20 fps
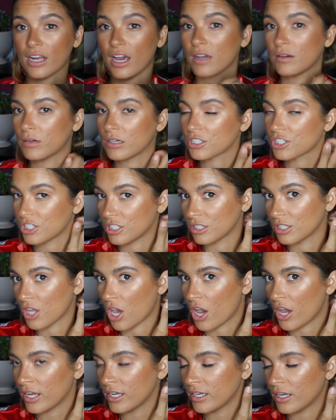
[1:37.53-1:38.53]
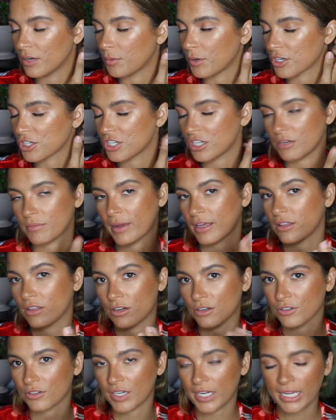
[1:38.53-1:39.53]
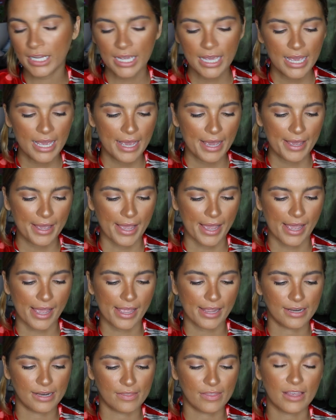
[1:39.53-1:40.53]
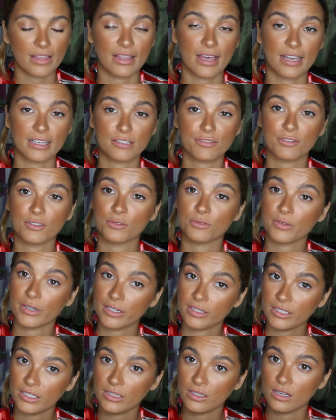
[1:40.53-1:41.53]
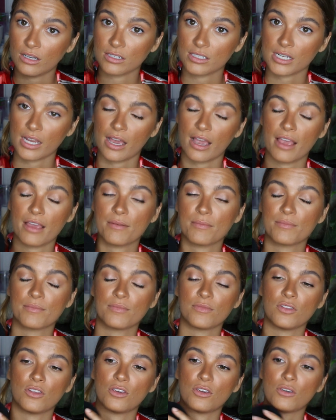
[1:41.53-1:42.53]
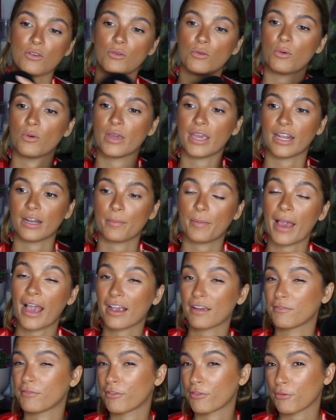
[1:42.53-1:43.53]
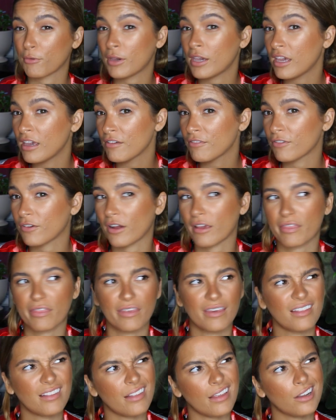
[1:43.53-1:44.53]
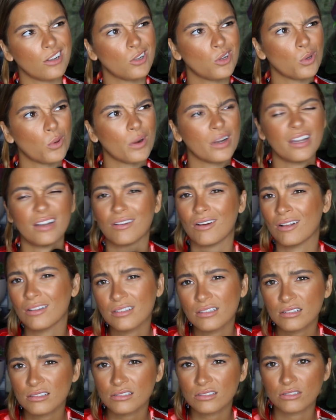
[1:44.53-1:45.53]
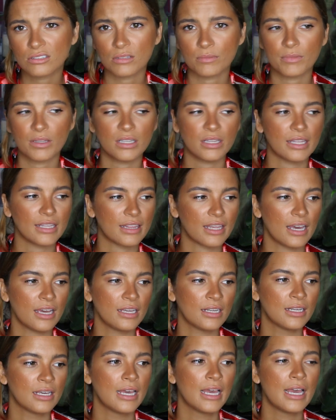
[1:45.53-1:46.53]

I wash it a lot. I wash it in my laundry, and they last for a really long time. You get a pack of three for, I think, like $20 or something like that.